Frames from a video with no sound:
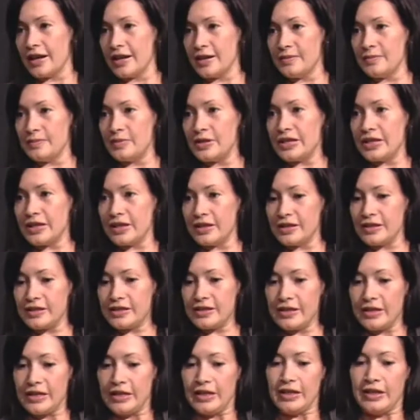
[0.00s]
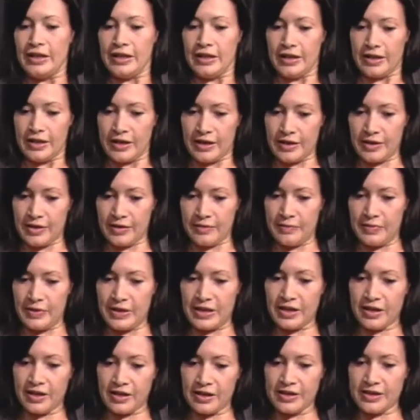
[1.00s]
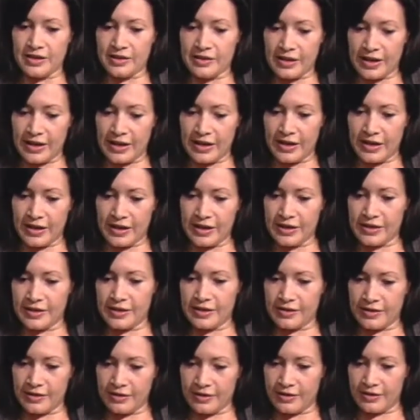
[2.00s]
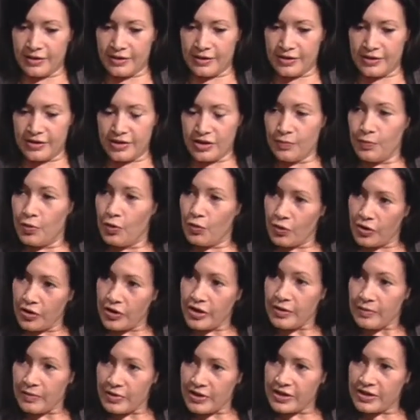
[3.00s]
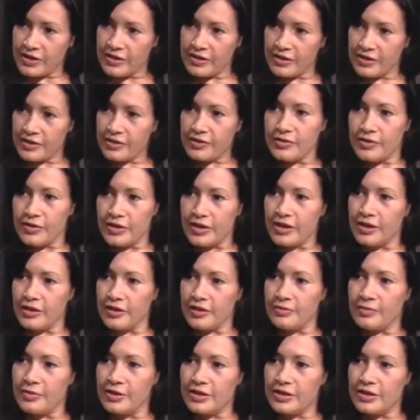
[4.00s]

And because because it is a supporting business to the other